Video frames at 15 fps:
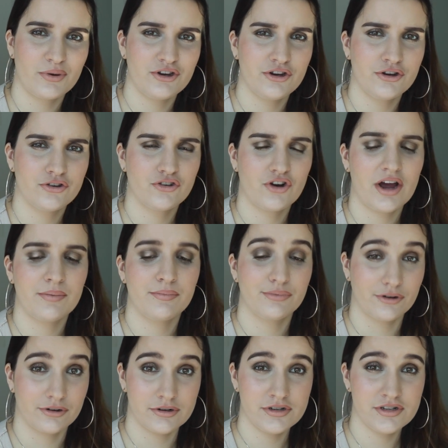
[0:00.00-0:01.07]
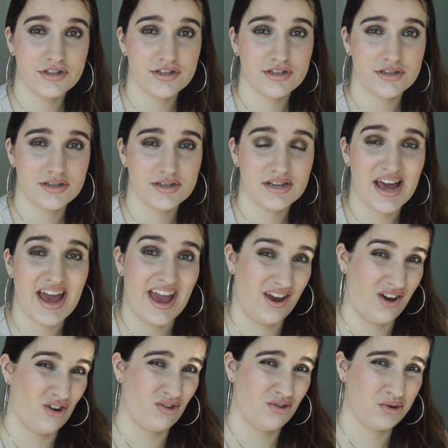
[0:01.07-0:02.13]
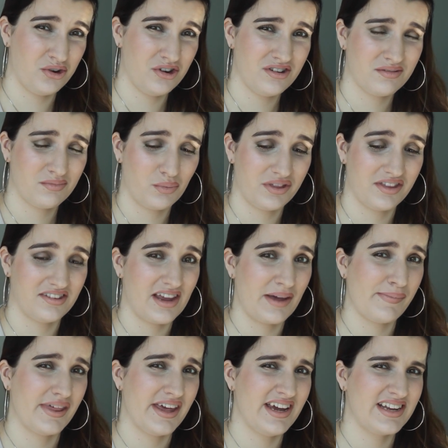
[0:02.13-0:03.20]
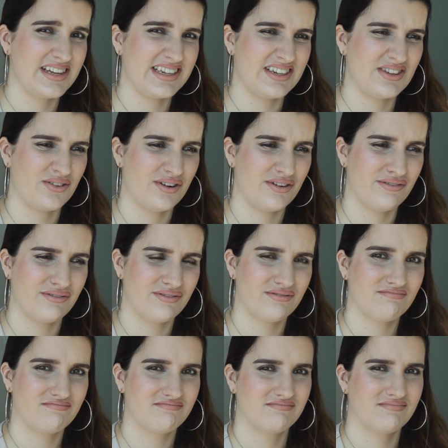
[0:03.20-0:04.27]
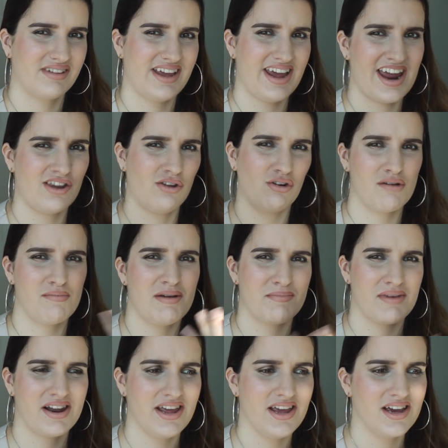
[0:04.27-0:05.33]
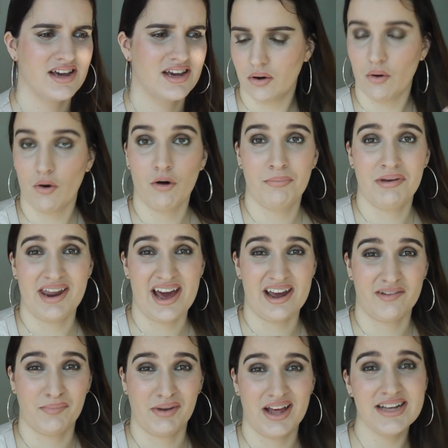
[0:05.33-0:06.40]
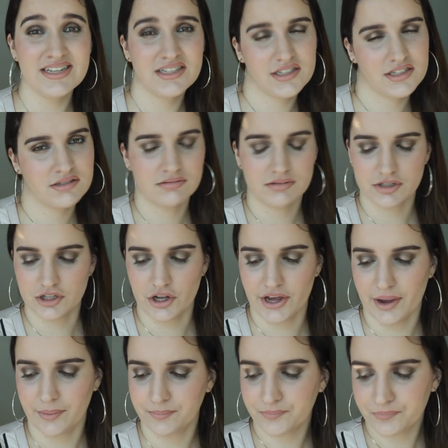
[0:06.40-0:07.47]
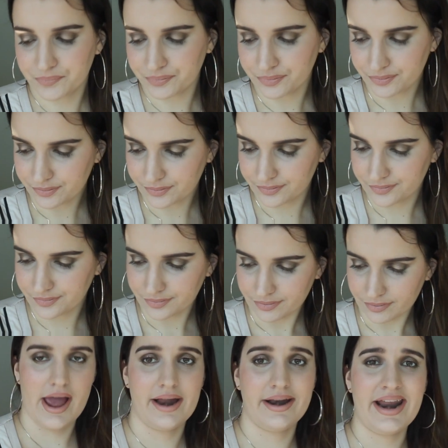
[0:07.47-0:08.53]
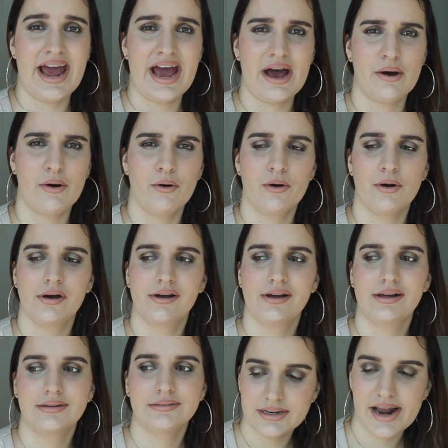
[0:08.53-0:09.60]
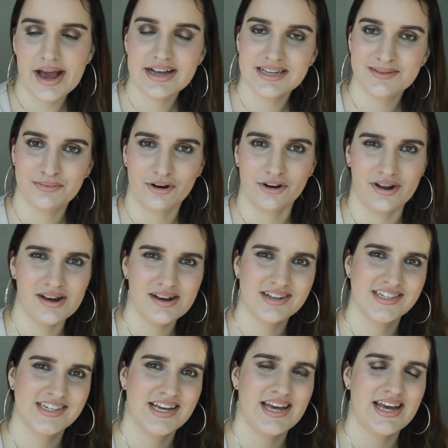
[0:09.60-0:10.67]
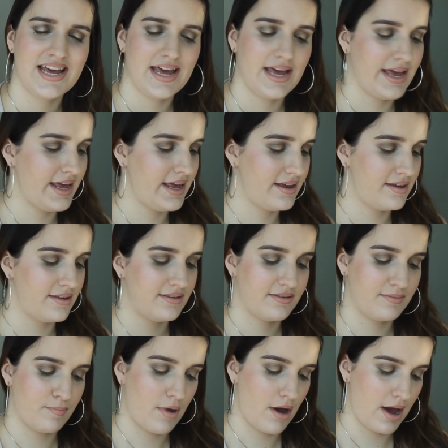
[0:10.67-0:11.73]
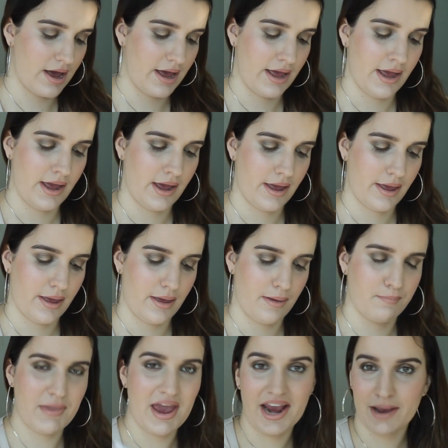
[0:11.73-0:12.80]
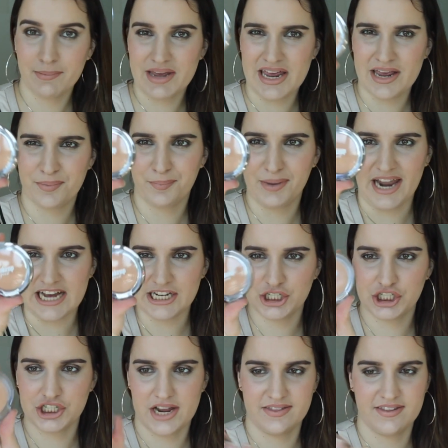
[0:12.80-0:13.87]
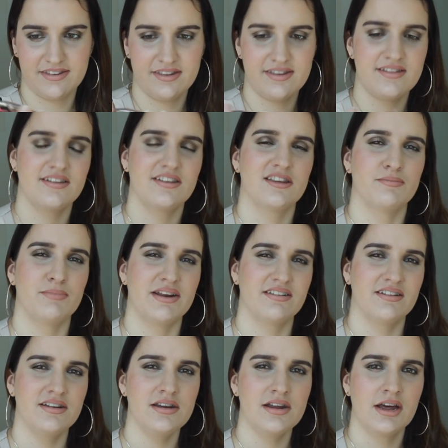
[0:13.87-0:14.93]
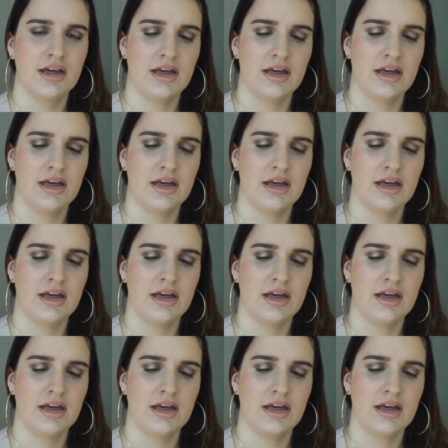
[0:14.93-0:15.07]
when you try and bronze and contour with the same thing, it sort of can look a bit muddy or a bit out of place. So yeah. Now, next product is my Makeup Geek blush, and this is in Smitten,